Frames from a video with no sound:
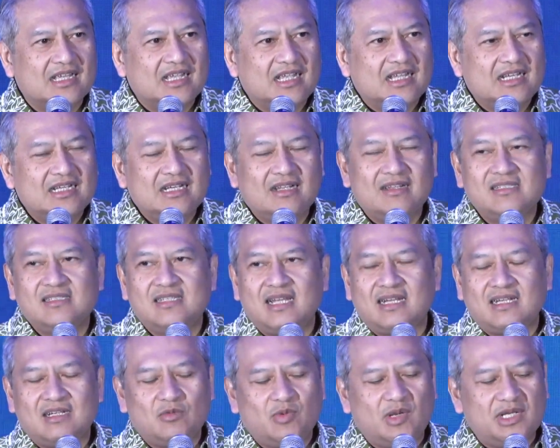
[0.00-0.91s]
Now, the
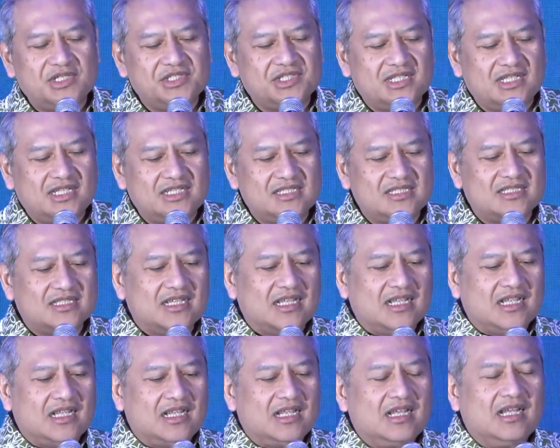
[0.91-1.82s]
second question is,
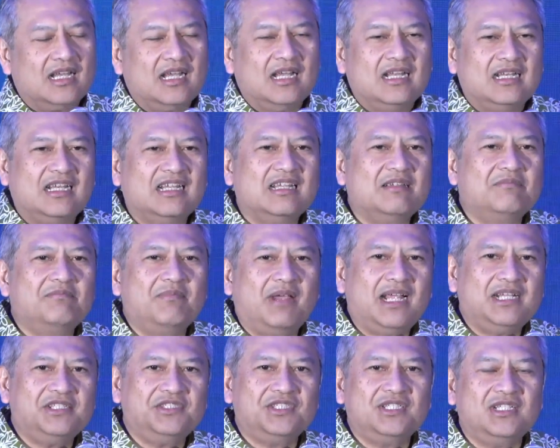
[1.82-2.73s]
now
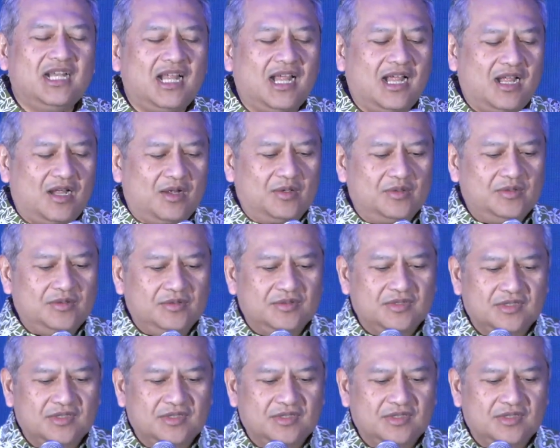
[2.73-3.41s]
imagine now